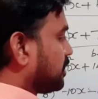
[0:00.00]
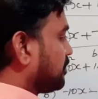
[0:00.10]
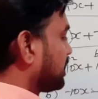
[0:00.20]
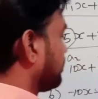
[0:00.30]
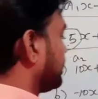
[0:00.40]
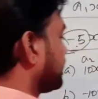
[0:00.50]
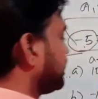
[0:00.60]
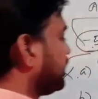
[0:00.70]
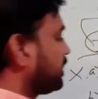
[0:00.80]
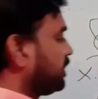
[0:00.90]
be given
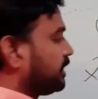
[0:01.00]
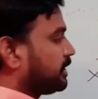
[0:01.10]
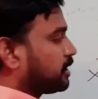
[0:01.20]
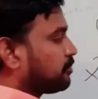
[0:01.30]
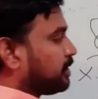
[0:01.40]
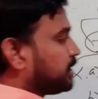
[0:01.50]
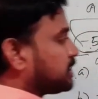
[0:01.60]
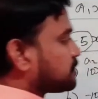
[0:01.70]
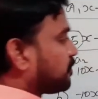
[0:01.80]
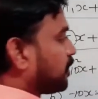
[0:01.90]
here. Here
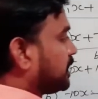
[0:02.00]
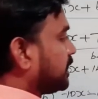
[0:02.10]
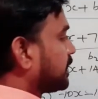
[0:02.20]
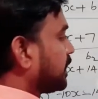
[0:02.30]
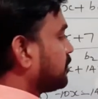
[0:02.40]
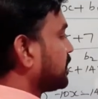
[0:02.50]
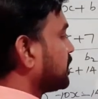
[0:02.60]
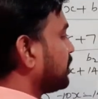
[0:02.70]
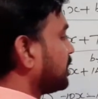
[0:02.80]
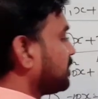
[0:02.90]
minus 14 can be
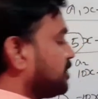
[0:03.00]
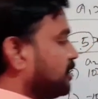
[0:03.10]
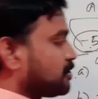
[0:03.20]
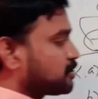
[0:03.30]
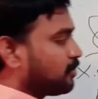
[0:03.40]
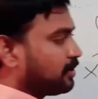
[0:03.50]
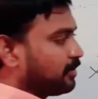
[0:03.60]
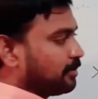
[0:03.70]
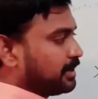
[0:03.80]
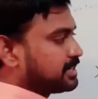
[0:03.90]
given. So what will
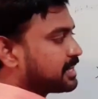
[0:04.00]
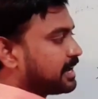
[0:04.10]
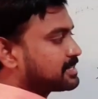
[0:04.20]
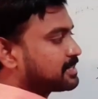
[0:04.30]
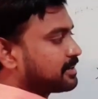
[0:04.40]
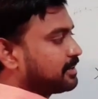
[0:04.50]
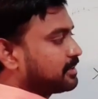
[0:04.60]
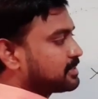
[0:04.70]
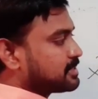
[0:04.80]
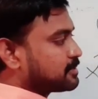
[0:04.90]
be its answer?
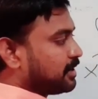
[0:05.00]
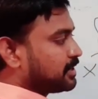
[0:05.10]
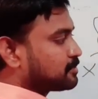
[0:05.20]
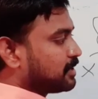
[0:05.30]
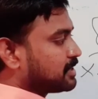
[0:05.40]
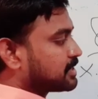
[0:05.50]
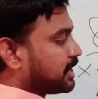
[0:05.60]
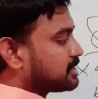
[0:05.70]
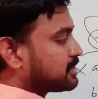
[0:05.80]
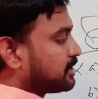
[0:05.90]
This is minus minus
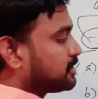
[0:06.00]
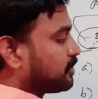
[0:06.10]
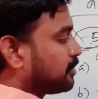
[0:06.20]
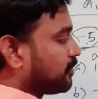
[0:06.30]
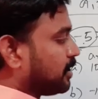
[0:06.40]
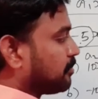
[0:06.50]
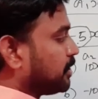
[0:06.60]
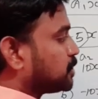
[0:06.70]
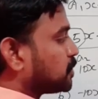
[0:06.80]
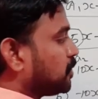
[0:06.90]
cancel, it will be 1 by
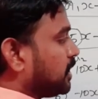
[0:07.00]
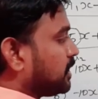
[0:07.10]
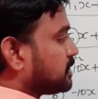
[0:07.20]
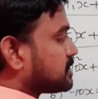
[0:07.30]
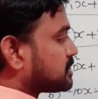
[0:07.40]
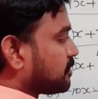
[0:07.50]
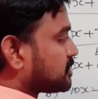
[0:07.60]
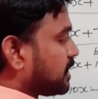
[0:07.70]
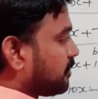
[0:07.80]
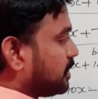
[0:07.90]
2. This
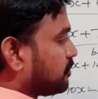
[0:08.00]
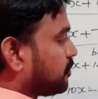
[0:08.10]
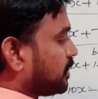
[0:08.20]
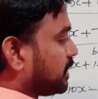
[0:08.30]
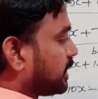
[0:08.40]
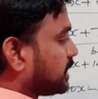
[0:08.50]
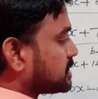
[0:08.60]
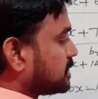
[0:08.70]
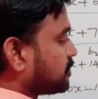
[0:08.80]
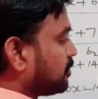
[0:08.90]
7, 14 cancel,
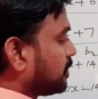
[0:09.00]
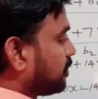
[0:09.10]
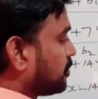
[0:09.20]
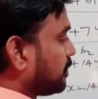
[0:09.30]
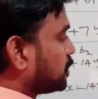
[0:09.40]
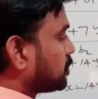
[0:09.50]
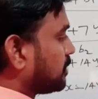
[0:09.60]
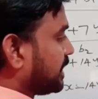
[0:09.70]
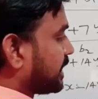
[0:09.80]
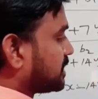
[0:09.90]
it will be 1 by 2, but
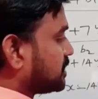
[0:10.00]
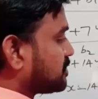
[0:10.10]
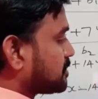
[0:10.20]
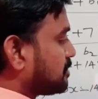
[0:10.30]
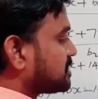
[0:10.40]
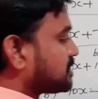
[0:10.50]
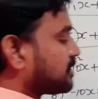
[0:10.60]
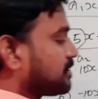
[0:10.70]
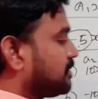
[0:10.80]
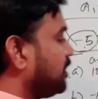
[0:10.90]
negative symbol is there.
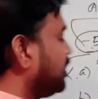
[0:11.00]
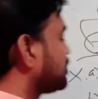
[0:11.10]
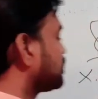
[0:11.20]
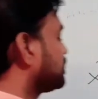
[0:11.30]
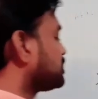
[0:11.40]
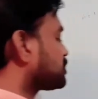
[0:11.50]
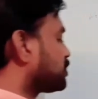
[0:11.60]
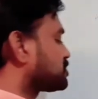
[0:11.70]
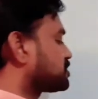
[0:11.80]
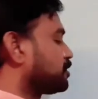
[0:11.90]
So this
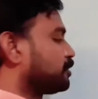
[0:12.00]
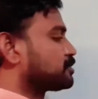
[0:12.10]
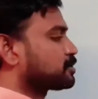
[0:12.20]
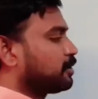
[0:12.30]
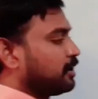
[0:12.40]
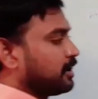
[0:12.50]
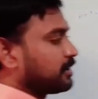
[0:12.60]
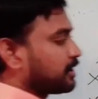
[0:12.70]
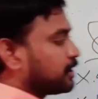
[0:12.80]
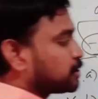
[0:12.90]
question also, the
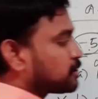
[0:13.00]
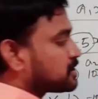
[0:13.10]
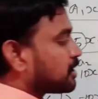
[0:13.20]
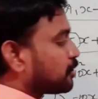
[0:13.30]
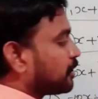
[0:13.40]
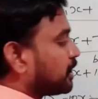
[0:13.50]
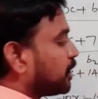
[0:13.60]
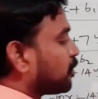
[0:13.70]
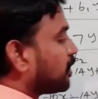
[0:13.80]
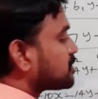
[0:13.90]
ratios are not
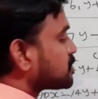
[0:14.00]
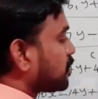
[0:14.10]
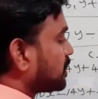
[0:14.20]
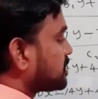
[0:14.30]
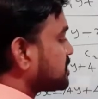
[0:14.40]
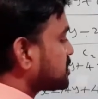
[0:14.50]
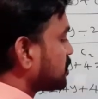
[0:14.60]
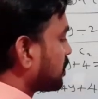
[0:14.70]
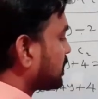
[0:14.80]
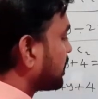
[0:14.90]
equal, so this is
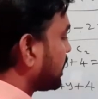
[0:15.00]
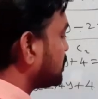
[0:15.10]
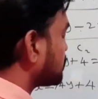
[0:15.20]
not the right